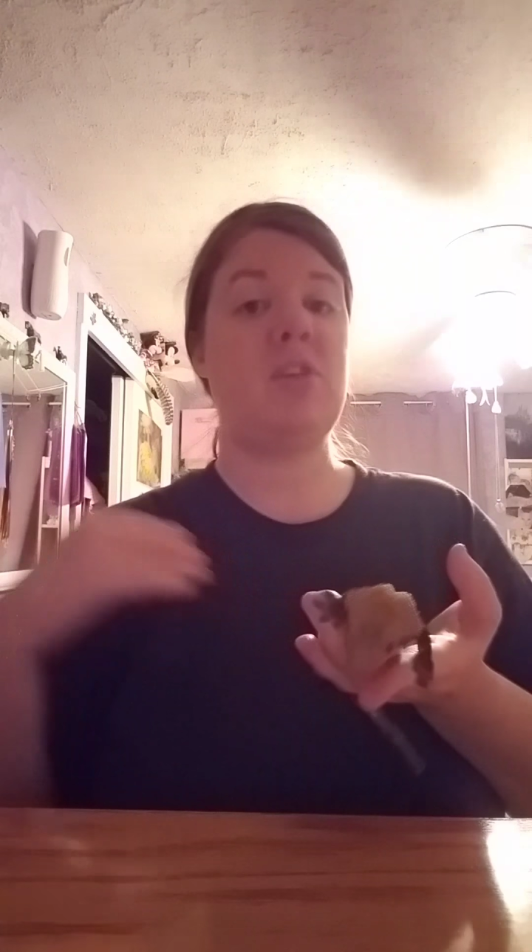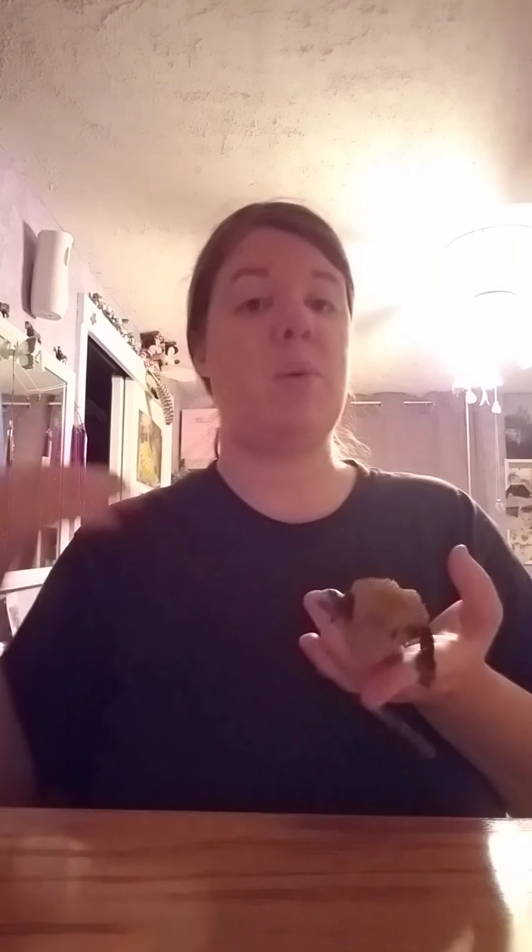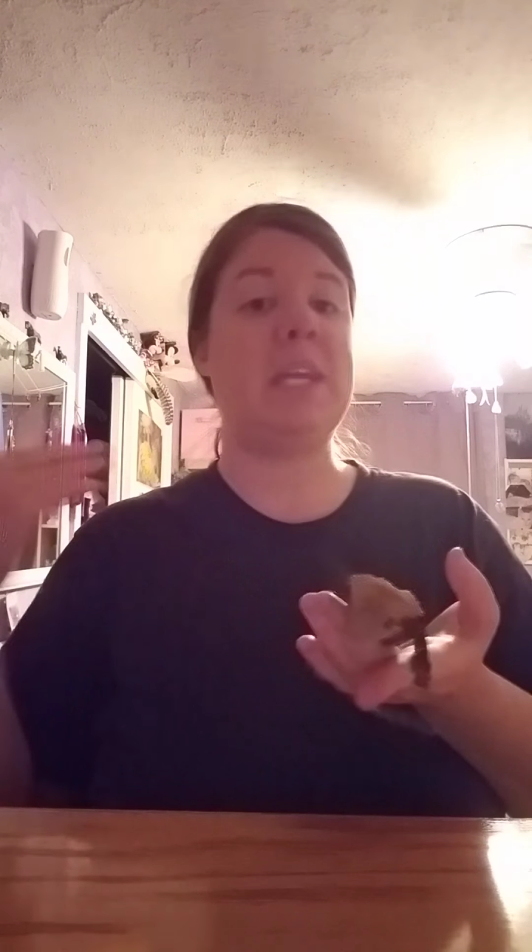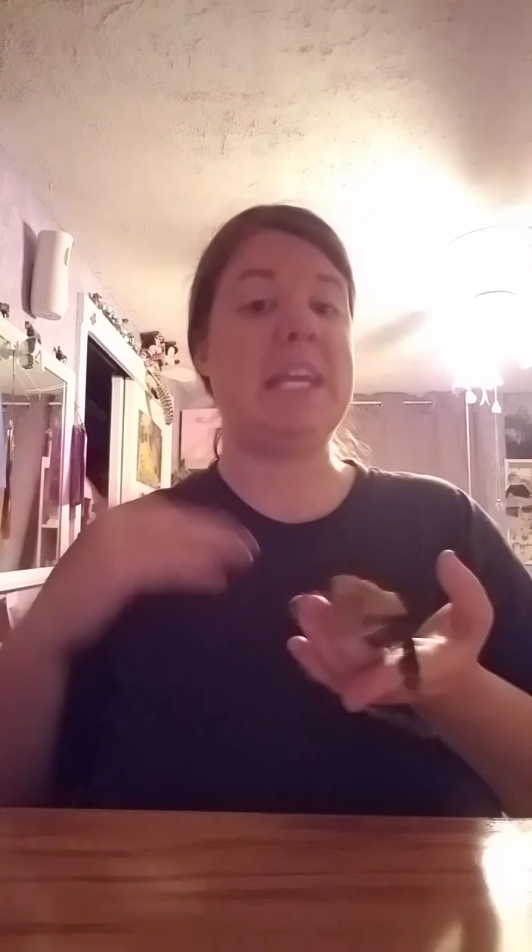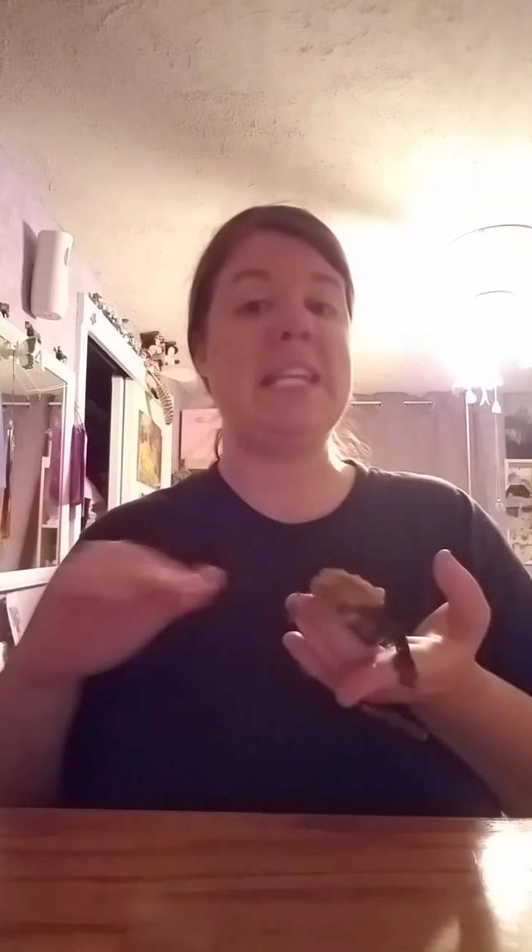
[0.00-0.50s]

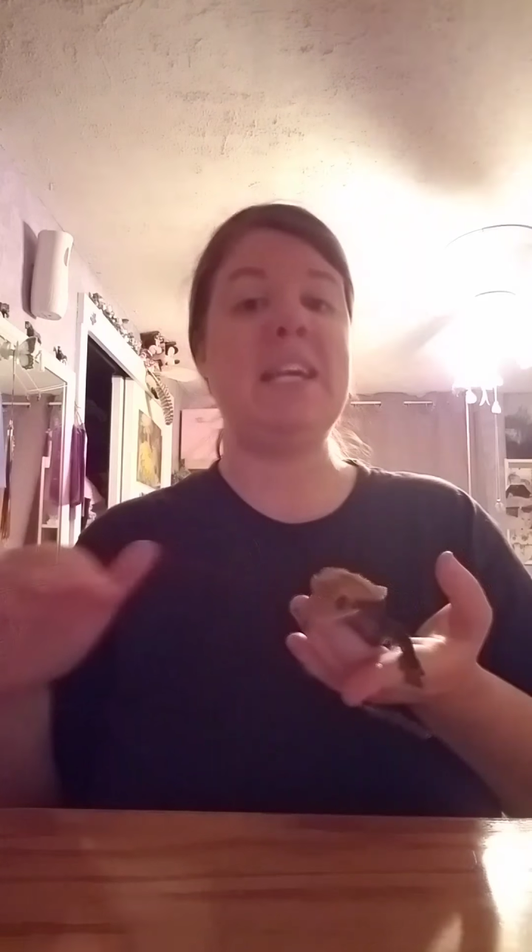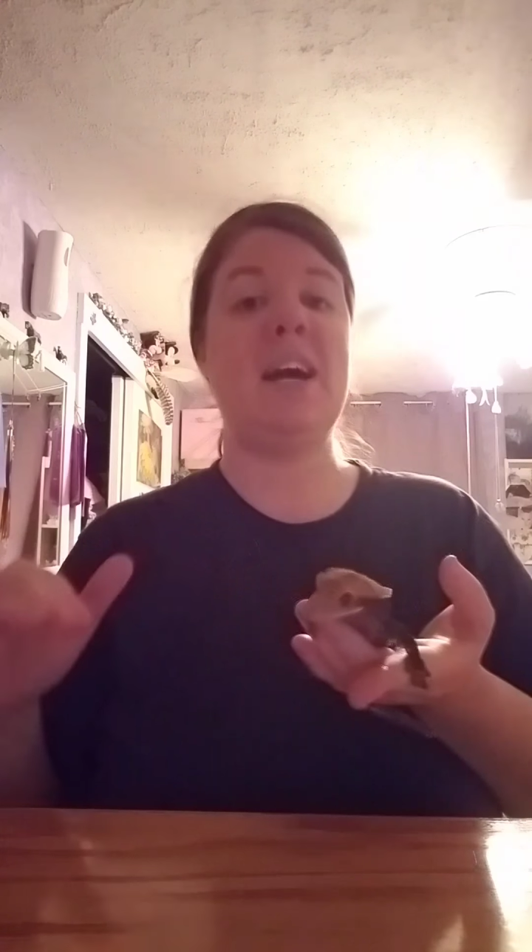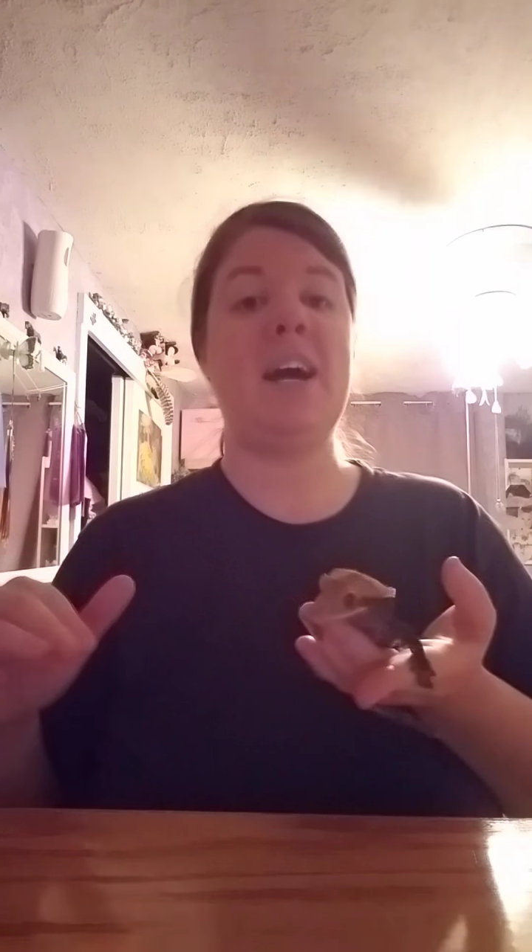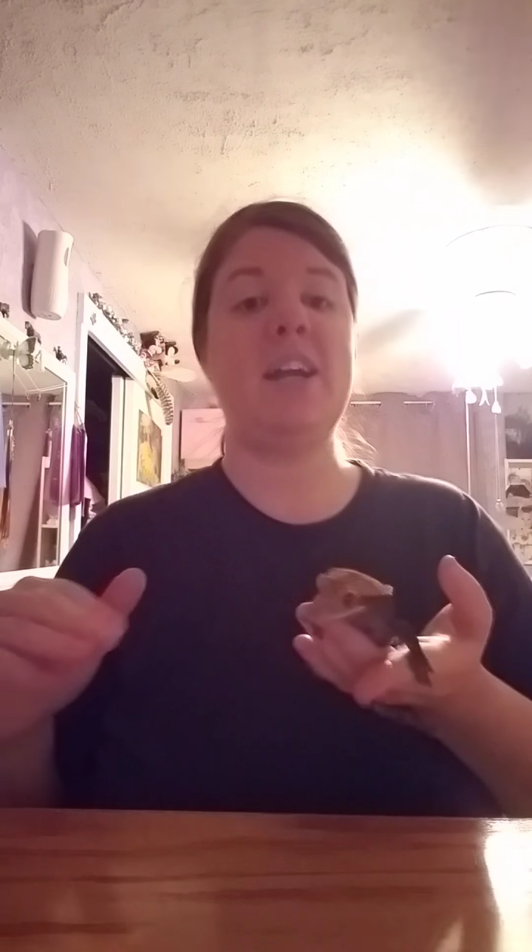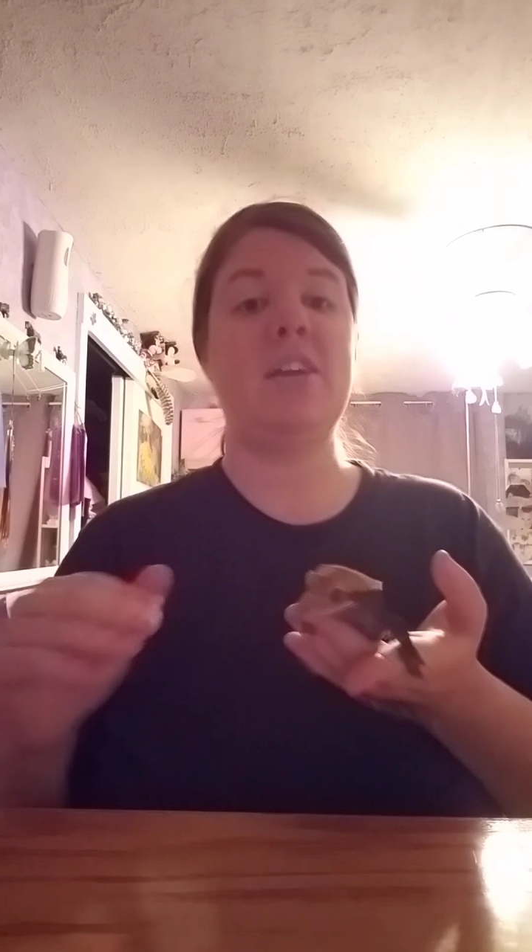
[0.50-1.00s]
going any
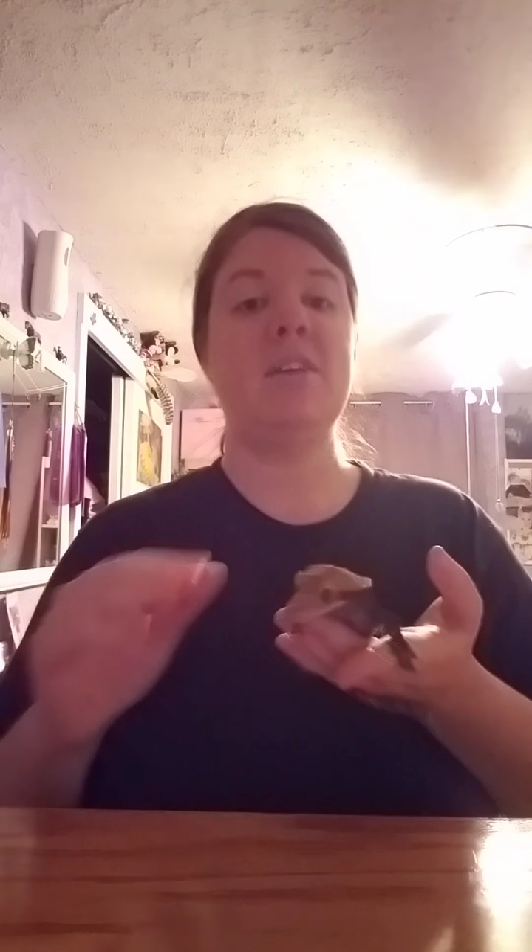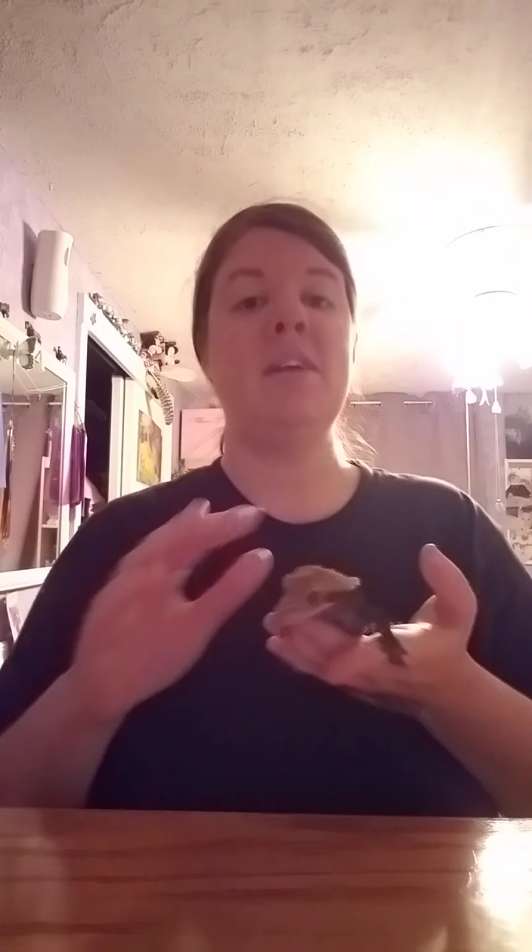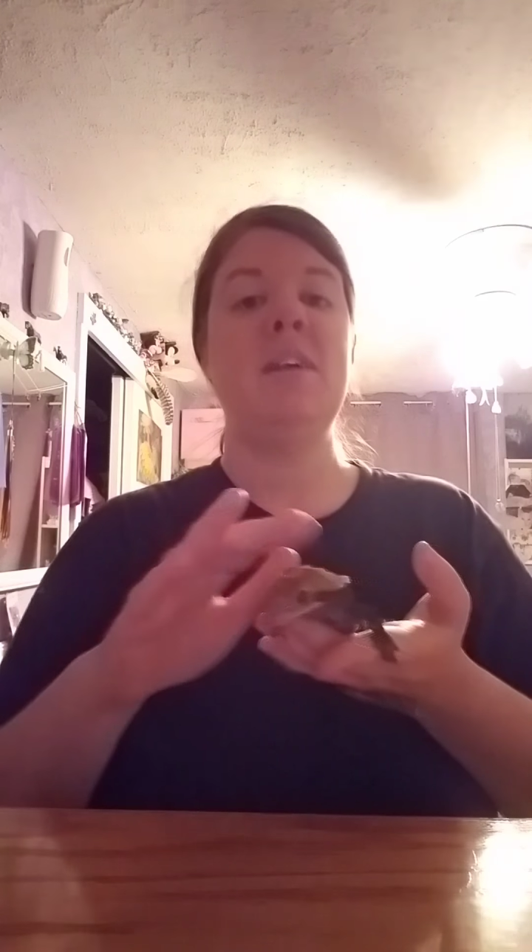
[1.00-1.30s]
higher